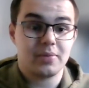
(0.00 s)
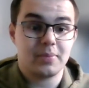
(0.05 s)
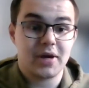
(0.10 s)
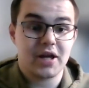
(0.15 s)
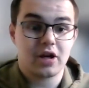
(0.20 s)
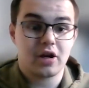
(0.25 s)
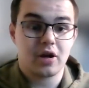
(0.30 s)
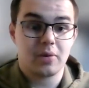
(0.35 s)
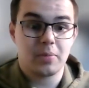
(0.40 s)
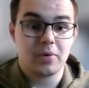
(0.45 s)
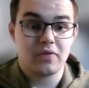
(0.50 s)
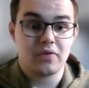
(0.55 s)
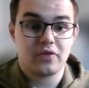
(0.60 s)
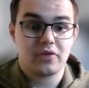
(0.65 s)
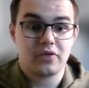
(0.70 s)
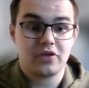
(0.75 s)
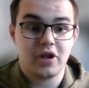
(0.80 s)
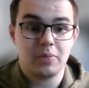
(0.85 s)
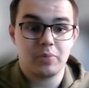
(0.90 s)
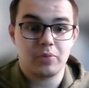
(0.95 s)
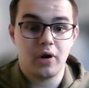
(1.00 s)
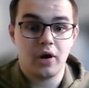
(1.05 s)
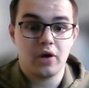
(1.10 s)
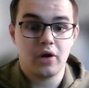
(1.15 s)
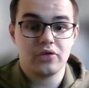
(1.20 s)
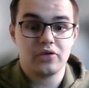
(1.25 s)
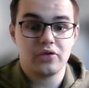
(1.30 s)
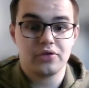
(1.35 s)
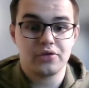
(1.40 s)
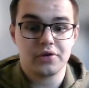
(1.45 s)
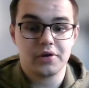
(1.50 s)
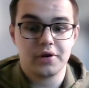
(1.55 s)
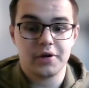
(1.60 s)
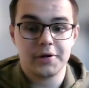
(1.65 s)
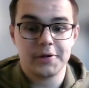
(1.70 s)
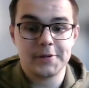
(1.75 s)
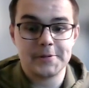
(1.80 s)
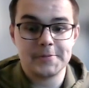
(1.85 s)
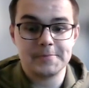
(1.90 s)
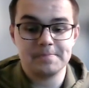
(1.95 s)
I made a couple of deep runs,
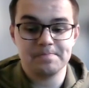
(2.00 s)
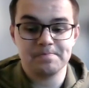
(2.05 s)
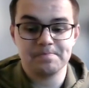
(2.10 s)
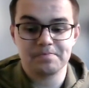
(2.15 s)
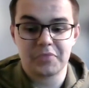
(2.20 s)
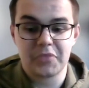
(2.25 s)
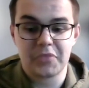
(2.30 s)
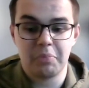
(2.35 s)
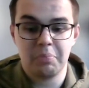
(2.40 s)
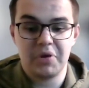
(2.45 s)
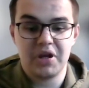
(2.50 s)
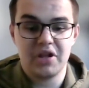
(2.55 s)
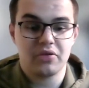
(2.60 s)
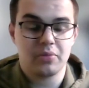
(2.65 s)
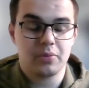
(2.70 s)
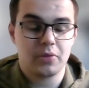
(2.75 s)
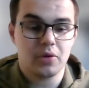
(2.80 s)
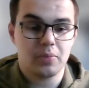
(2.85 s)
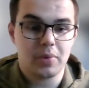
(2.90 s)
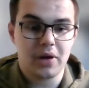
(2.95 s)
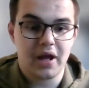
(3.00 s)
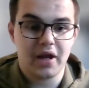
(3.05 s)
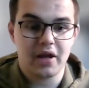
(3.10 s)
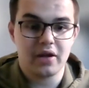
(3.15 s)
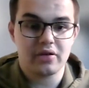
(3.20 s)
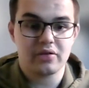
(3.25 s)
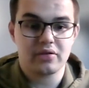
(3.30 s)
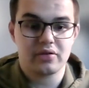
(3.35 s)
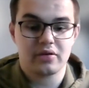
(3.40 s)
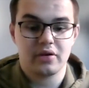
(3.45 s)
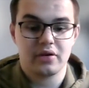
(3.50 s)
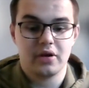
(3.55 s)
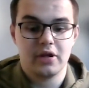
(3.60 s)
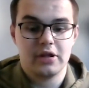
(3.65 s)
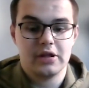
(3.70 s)
beat some good players.